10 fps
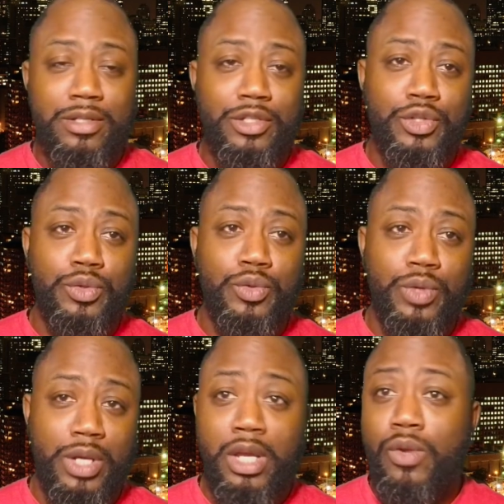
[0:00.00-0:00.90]
to
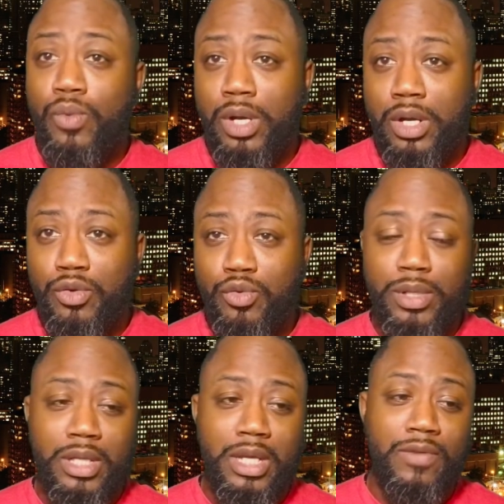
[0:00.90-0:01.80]
anyone who
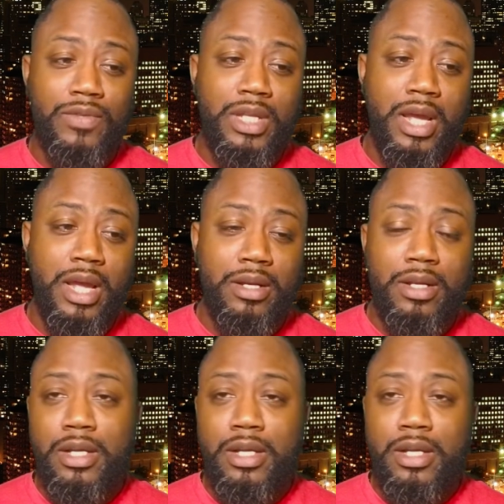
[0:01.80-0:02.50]
believes that